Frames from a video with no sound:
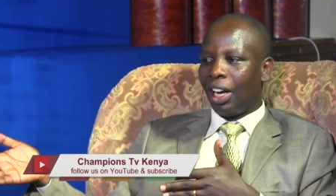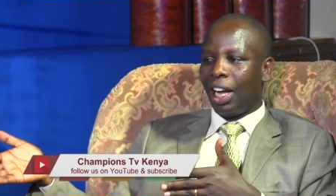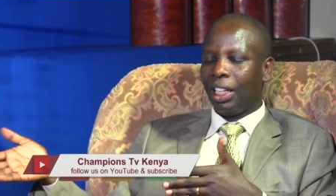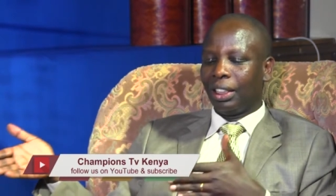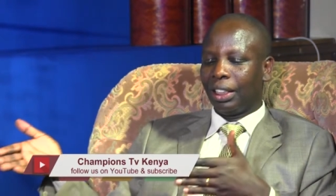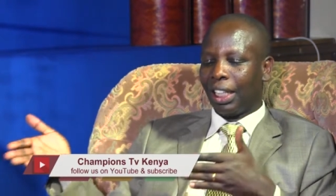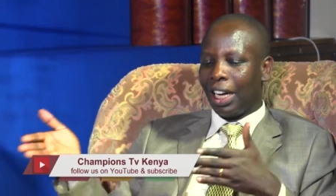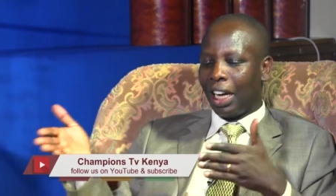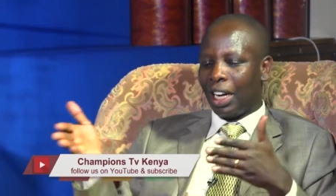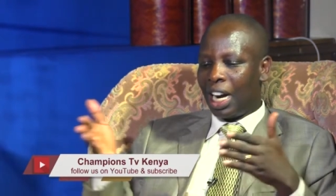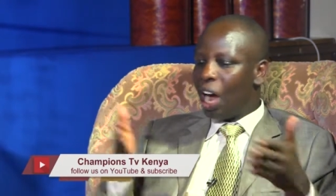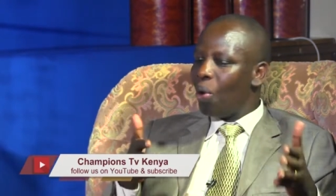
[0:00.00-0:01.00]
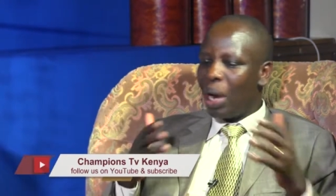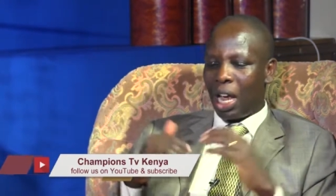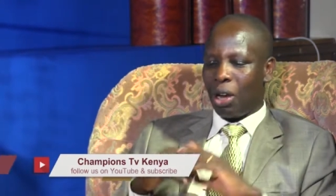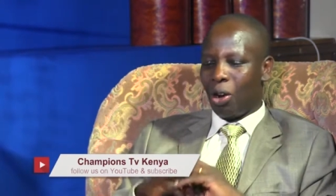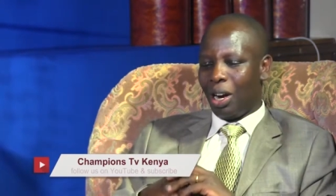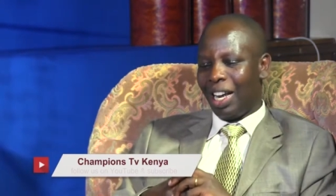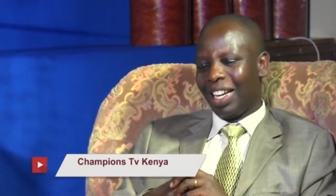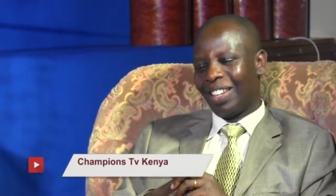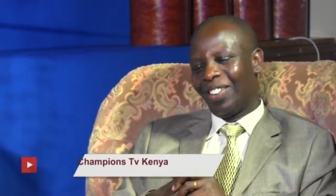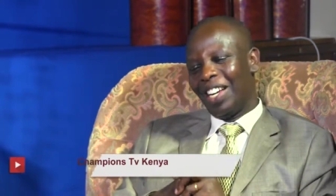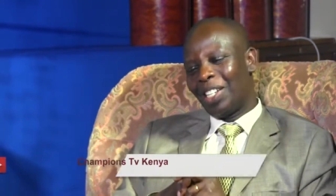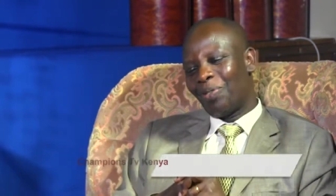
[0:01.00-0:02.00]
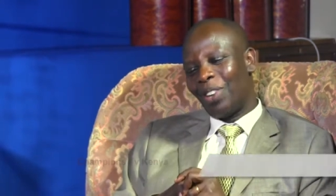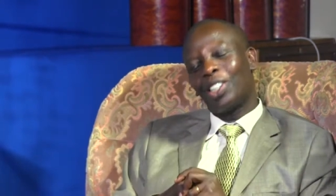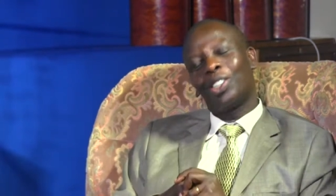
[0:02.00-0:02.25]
And now when I went back